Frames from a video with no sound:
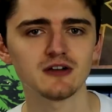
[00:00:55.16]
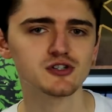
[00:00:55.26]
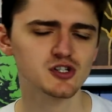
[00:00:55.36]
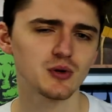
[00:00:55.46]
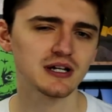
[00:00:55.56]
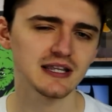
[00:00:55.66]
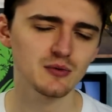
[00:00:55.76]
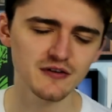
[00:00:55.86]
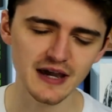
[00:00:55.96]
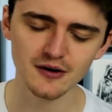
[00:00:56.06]
Now, just quickly,
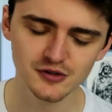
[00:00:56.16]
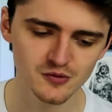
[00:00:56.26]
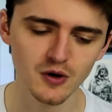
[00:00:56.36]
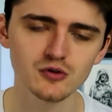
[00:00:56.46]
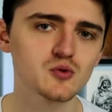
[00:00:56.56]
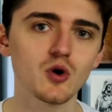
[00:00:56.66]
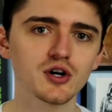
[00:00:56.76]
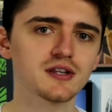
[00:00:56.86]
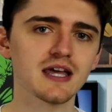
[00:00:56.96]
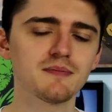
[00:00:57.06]
with Elseworlds, what
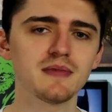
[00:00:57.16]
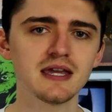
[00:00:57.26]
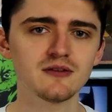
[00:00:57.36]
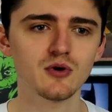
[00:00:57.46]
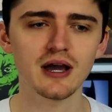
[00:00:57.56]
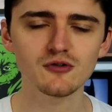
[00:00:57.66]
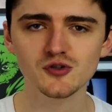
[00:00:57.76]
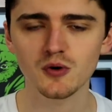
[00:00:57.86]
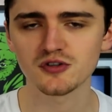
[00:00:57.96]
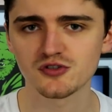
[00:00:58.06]
could that mean? Well,
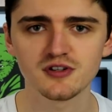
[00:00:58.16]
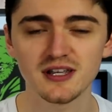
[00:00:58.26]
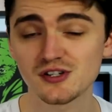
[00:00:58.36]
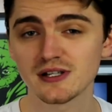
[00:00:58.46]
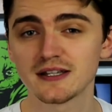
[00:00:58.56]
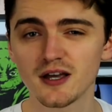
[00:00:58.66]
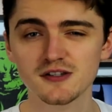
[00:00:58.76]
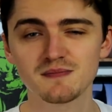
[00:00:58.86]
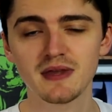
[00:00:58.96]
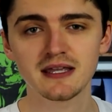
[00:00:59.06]
Elseworlds traditionally
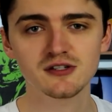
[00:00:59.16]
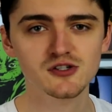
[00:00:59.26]
does mean